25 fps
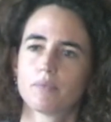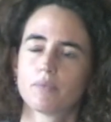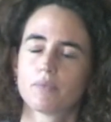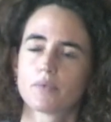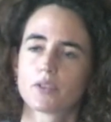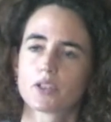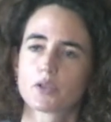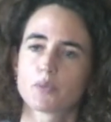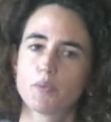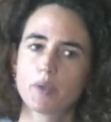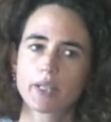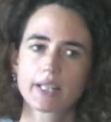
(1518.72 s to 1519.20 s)

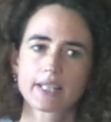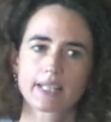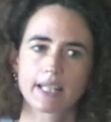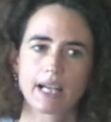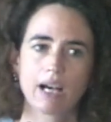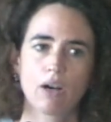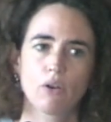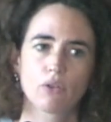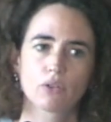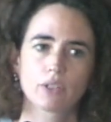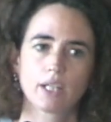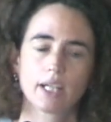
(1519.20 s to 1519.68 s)
speaks
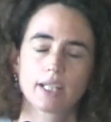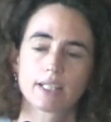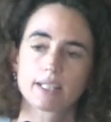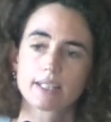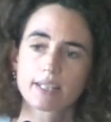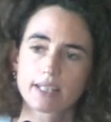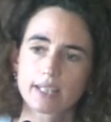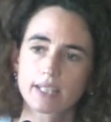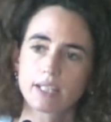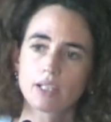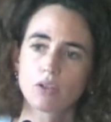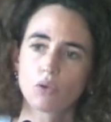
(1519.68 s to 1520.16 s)
out and
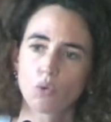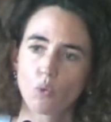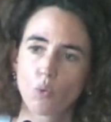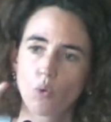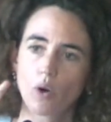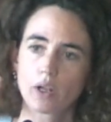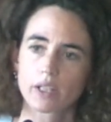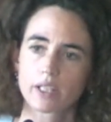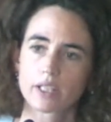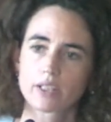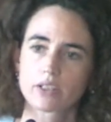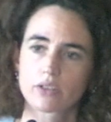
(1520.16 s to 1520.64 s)
see
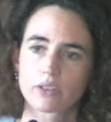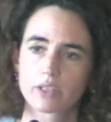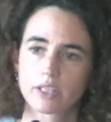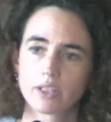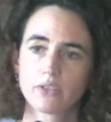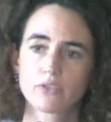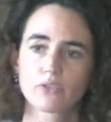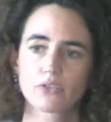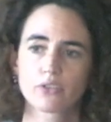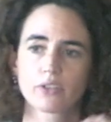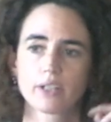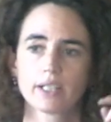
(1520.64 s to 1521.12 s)
what is
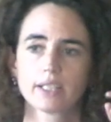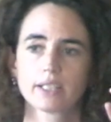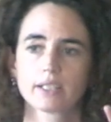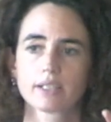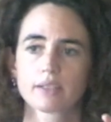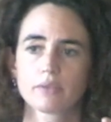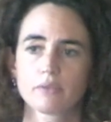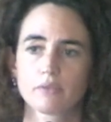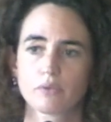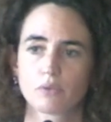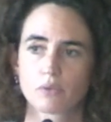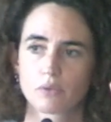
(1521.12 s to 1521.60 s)

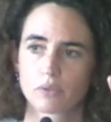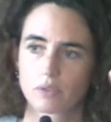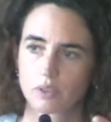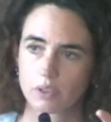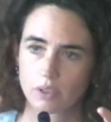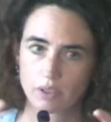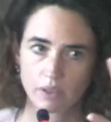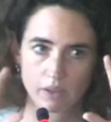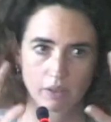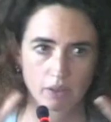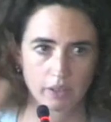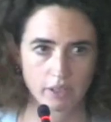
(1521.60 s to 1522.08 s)
different
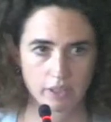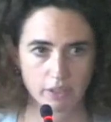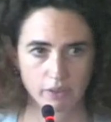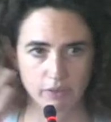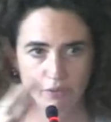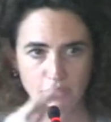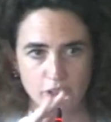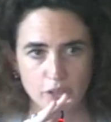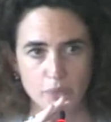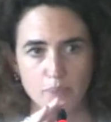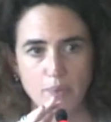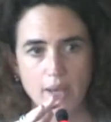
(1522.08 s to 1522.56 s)

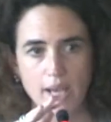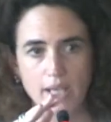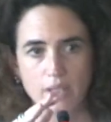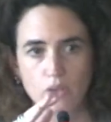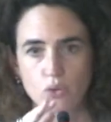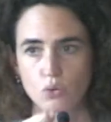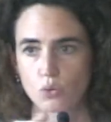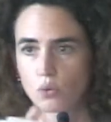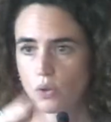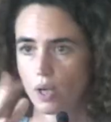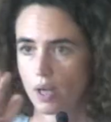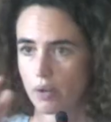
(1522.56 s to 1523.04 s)
in
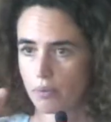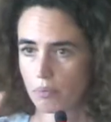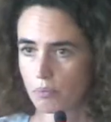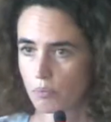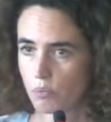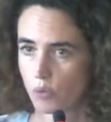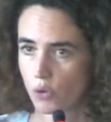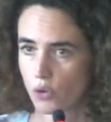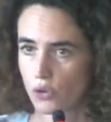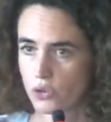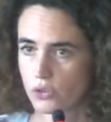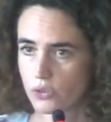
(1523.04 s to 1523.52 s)
respect to a
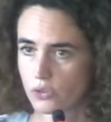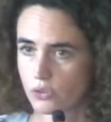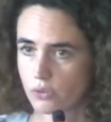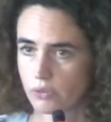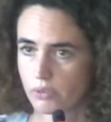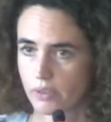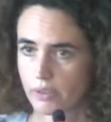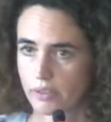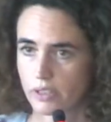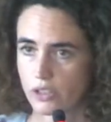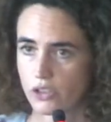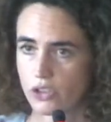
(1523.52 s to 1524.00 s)
most
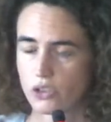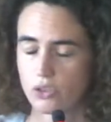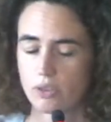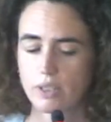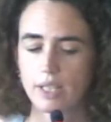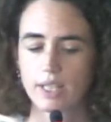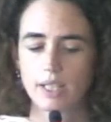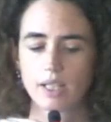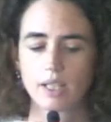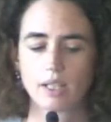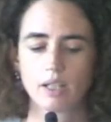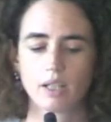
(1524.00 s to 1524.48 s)

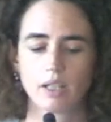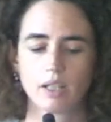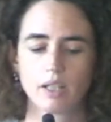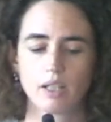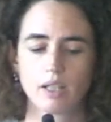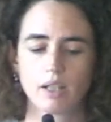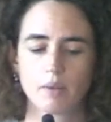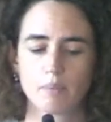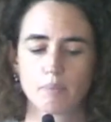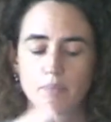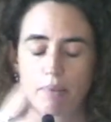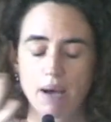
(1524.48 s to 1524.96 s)
traditional
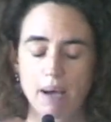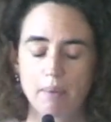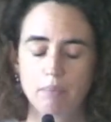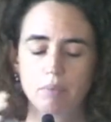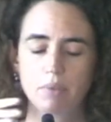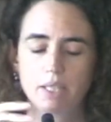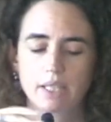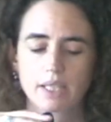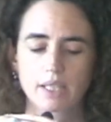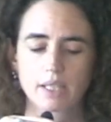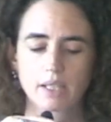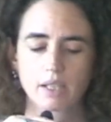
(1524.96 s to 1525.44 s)

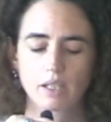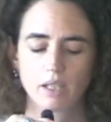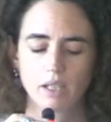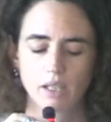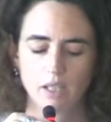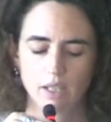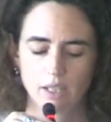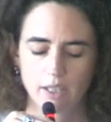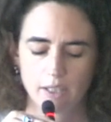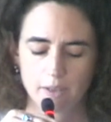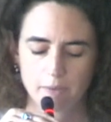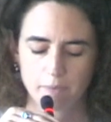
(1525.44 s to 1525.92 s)
public
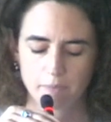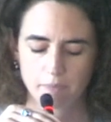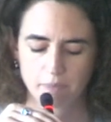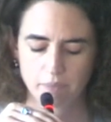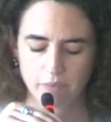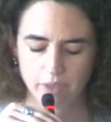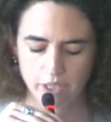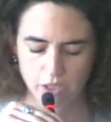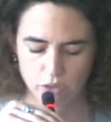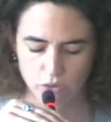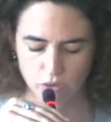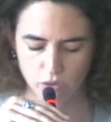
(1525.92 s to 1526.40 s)

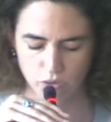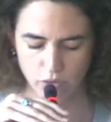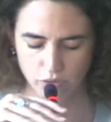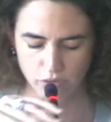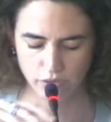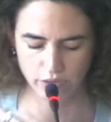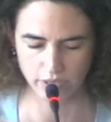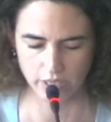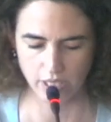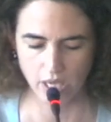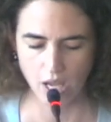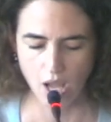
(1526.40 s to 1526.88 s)

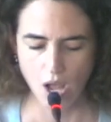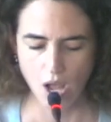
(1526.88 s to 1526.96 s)
discourse.